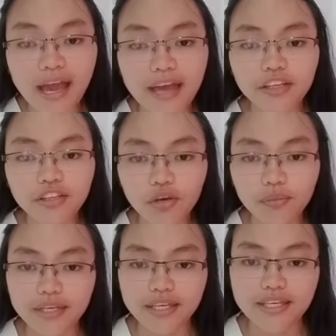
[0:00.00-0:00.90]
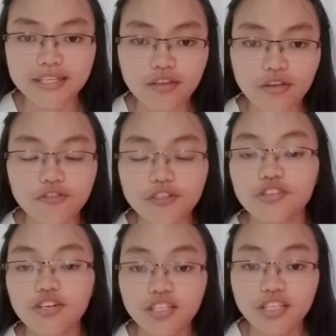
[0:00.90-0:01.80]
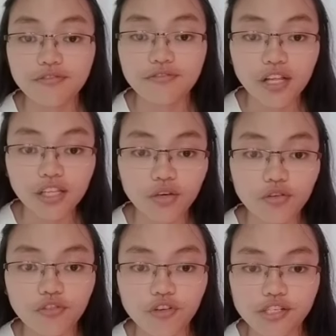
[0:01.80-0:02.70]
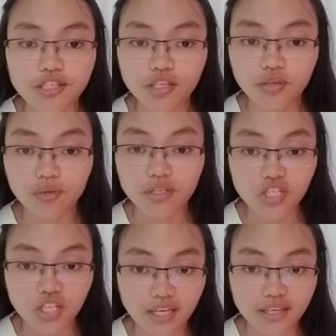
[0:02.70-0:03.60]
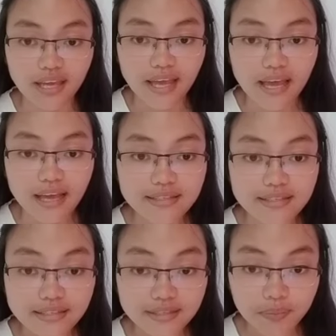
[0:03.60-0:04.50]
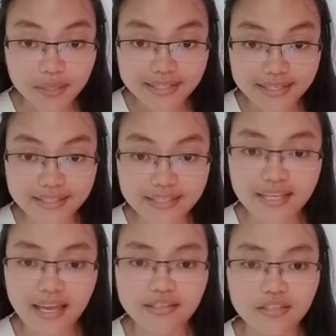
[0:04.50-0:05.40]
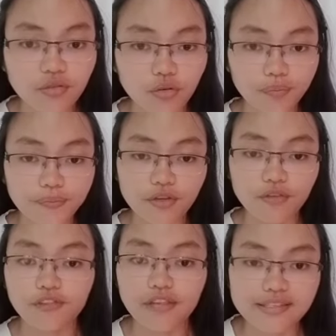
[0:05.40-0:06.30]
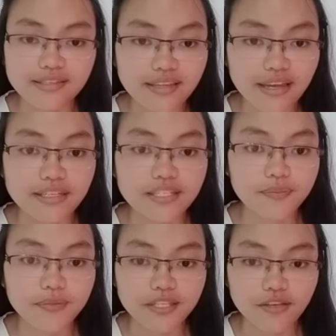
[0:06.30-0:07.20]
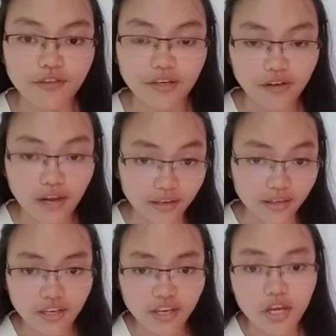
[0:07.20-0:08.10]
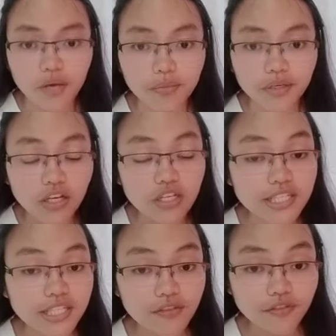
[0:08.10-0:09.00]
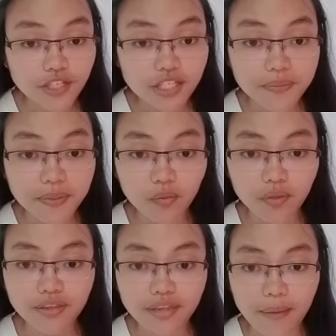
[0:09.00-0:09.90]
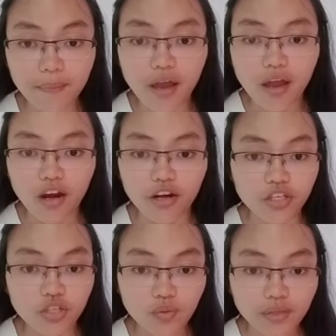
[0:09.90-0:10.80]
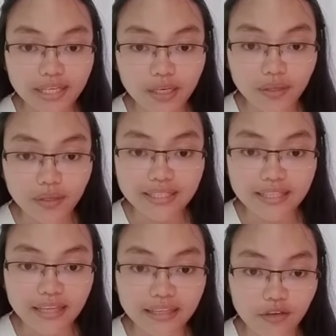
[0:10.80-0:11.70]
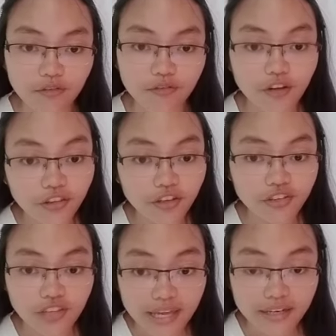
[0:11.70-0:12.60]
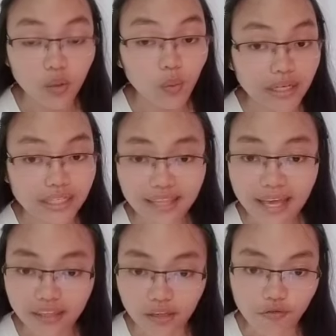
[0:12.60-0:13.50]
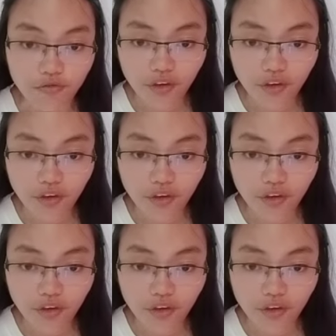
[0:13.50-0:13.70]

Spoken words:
Anatomy is of restricted value for distinguishing species as groups of less than a specific rank, because the difference between them are usually quantitative rather than qualitative.